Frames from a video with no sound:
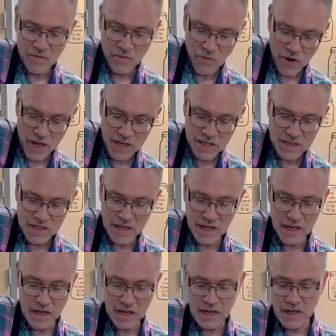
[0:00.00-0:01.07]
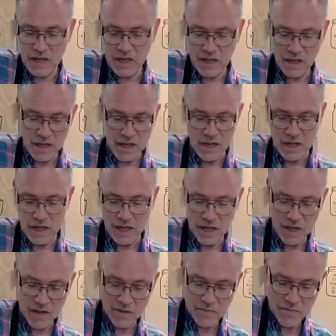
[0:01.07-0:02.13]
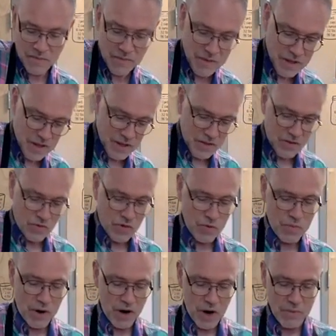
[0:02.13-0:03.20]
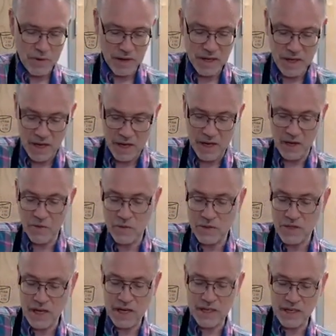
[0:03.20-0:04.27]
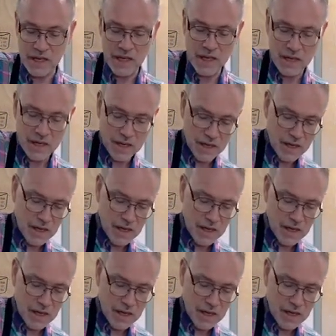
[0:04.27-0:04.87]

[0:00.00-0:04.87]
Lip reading: Rinsing the rhubarb and cutting, which I did.